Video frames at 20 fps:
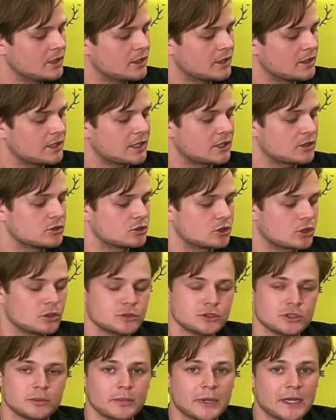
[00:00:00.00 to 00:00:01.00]
that
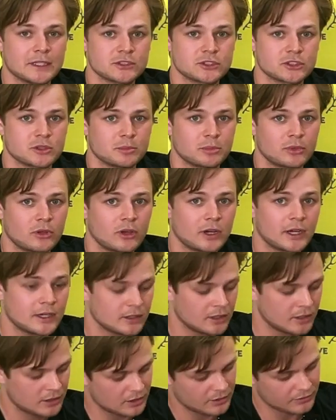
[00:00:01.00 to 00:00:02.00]
controls your main supply
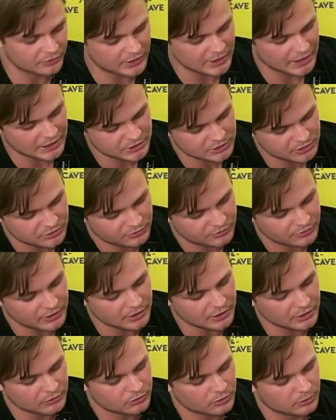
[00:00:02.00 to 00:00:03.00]
of gas
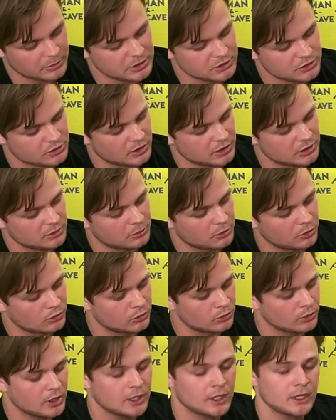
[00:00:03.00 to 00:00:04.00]
feeding from inside the
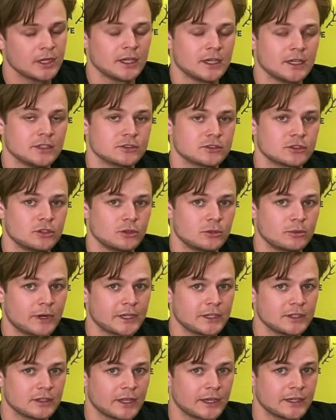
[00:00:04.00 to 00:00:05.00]
bottle into the
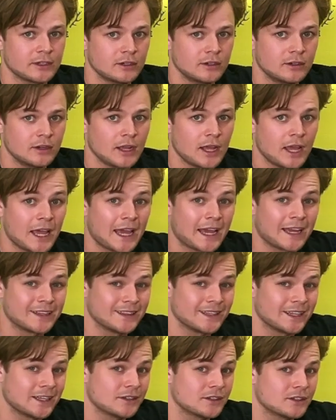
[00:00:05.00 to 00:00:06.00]
regulator.
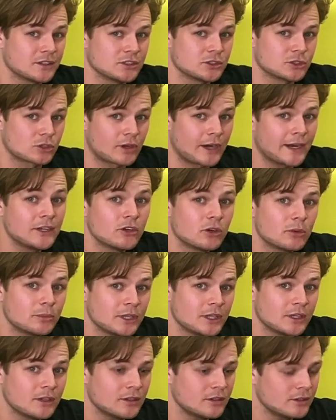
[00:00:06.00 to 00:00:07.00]
And then this gray knob
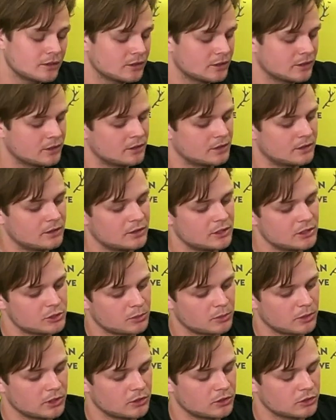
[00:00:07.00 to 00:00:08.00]
here, this
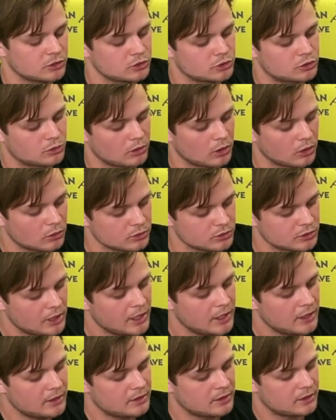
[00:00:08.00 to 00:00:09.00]
one controls
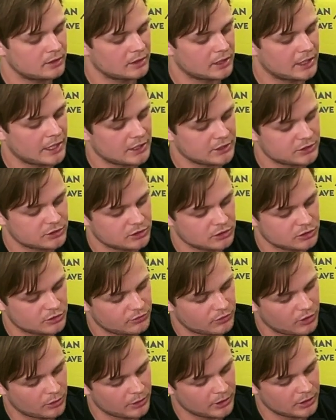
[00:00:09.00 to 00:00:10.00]
the gas that's
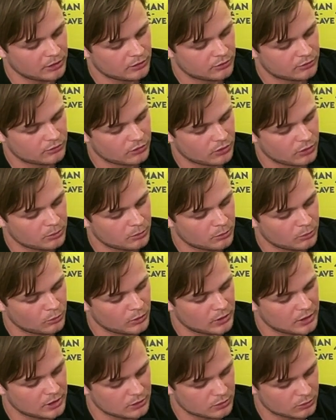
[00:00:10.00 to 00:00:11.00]
flowing from
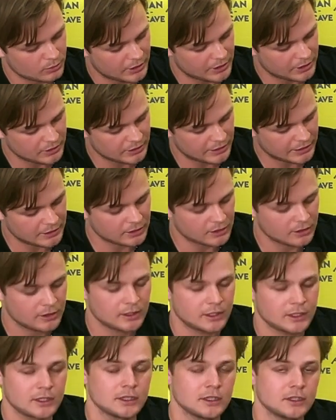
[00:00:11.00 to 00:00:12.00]
within the regulator
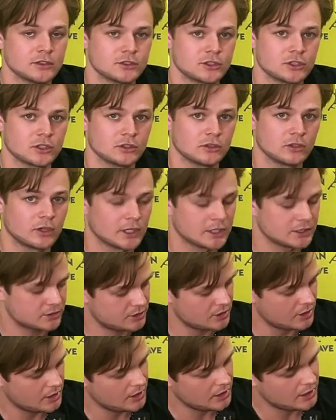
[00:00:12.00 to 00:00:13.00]
into your lines
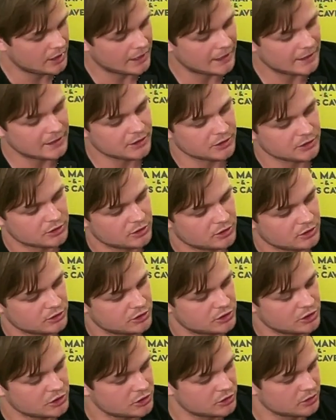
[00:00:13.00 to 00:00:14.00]
and into your
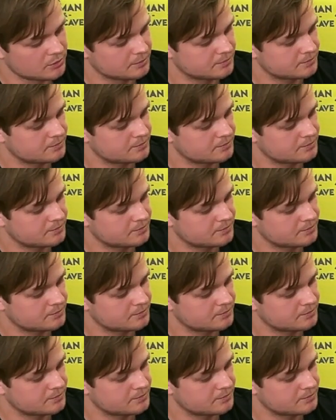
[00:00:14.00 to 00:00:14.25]
system.